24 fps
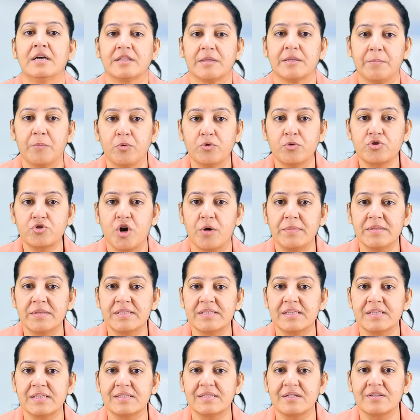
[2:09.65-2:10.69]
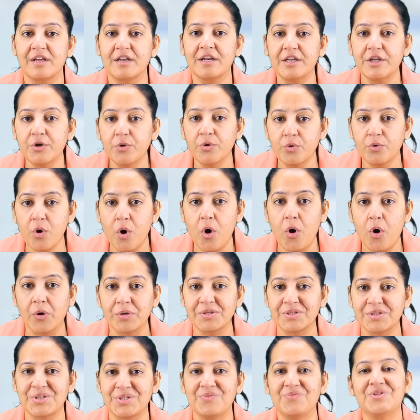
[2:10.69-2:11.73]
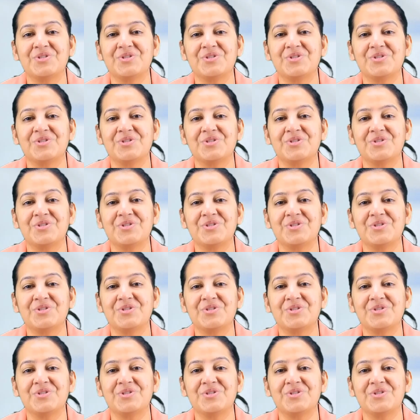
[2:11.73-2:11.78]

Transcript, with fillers: The most common cells are the neurons